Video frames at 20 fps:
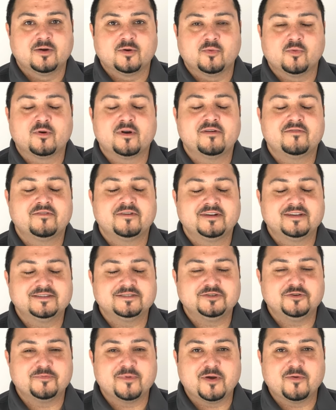wherever it
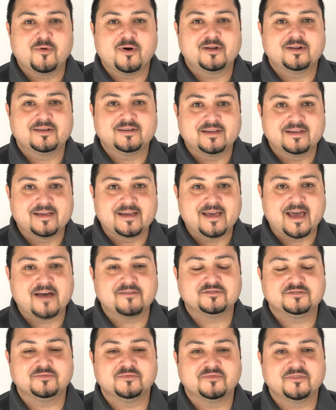is you may want to
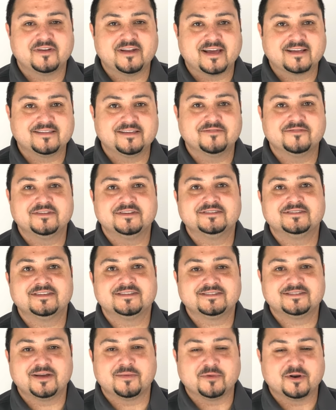have some fun activities
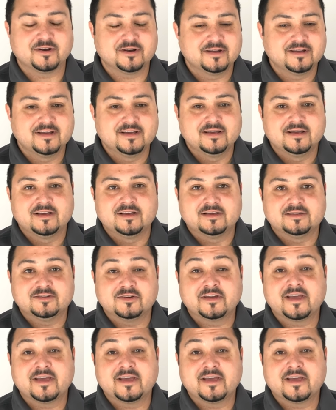this summer. So